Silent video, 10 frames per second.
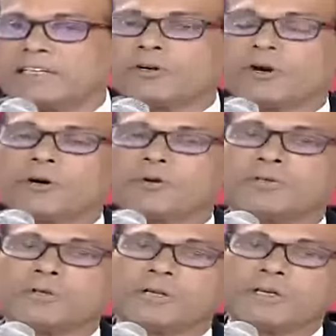
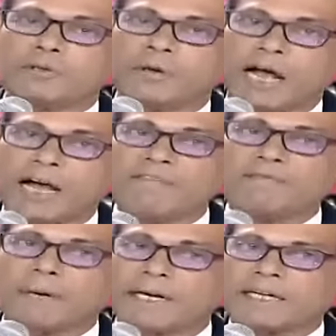So to
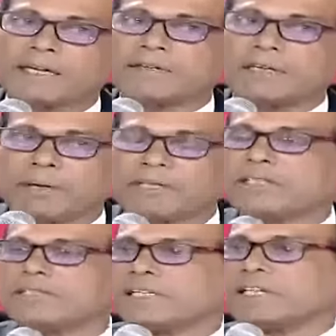have medical
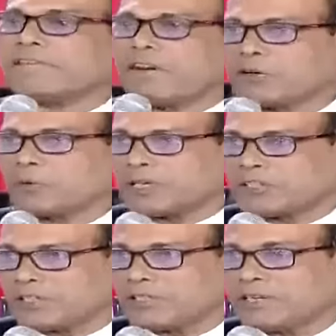emergency
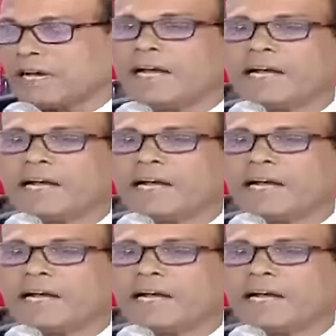evacuations,